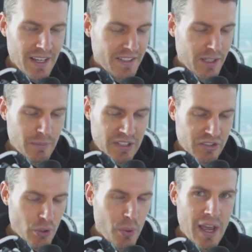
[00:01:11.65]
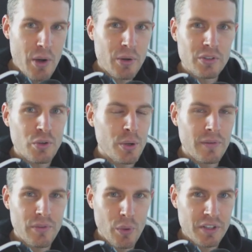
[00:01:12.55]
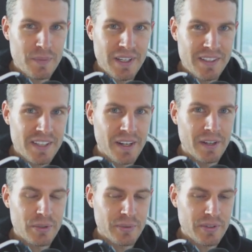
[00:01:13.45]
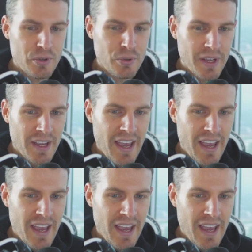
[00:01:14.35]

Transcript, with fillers: It's going to be so counterintuitive to what's being said on YouTube.